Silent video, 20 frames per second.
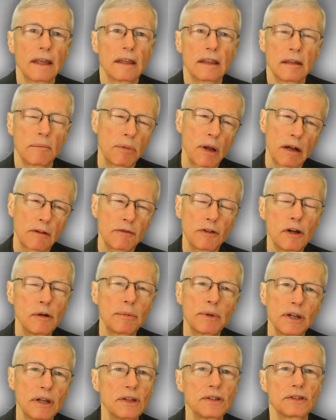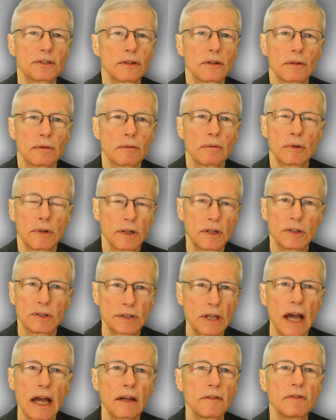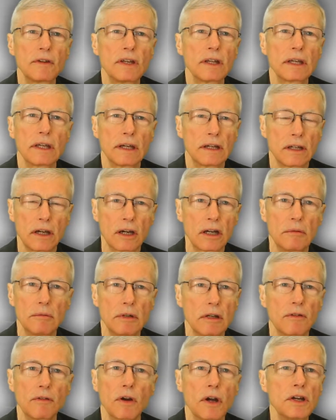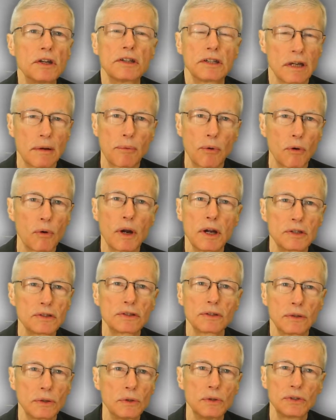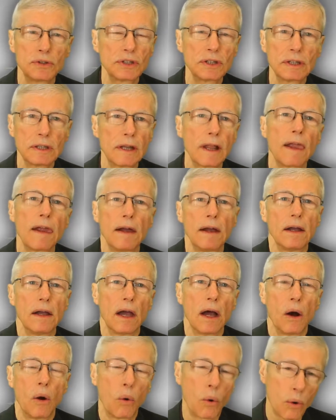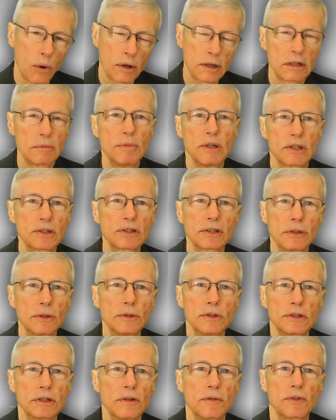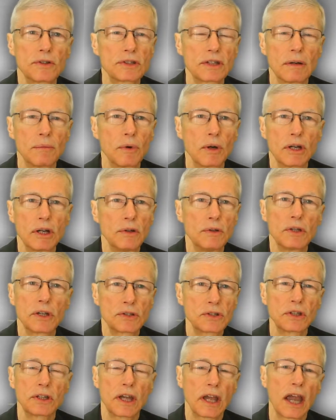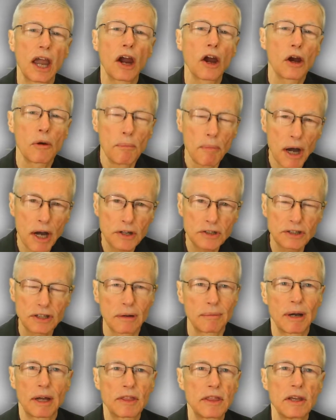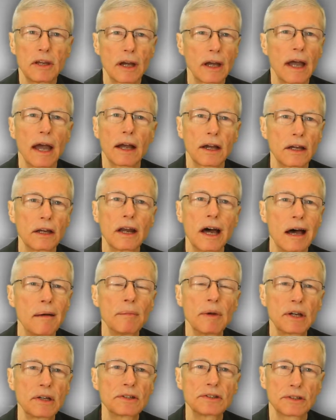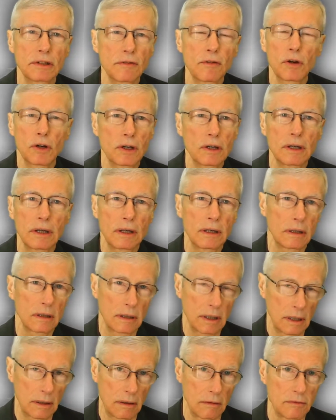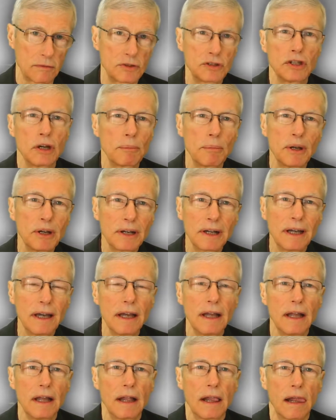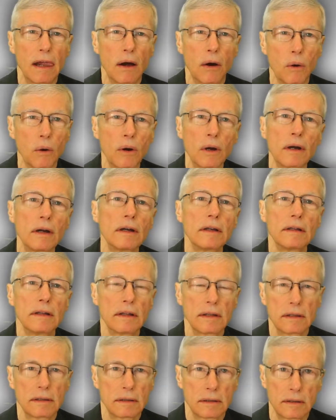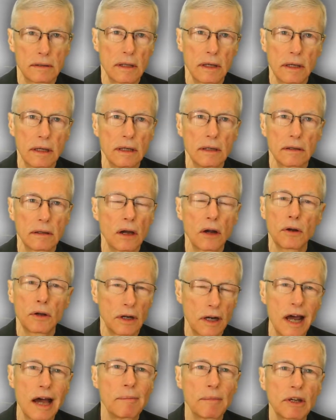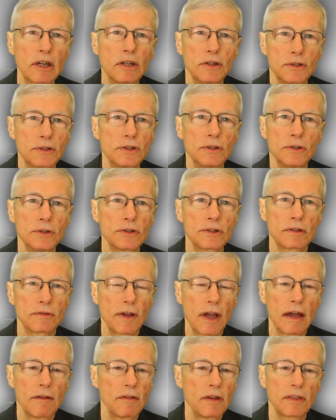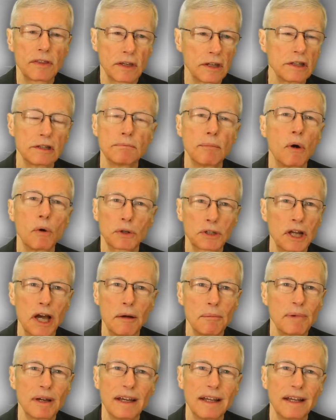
The plug foam kits were designed from the get-go to be a very temporary solution, or to be a solution for someone who doesn't care much about the economics of shipping or the ergonomic issues of having things bulked up.